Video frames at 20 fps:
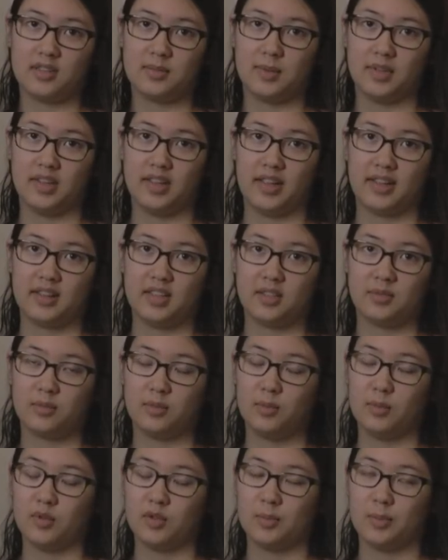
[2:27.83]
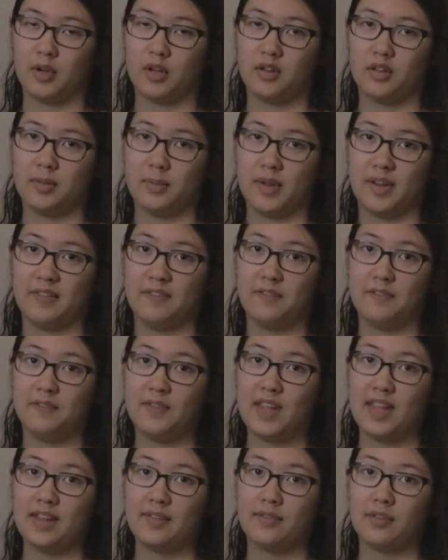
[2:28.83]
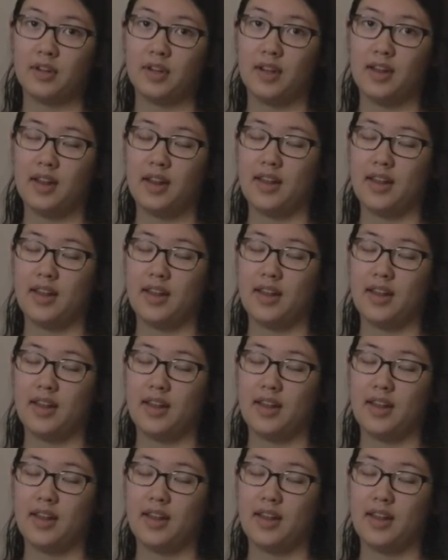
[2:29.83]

but like this one was probably my favorite.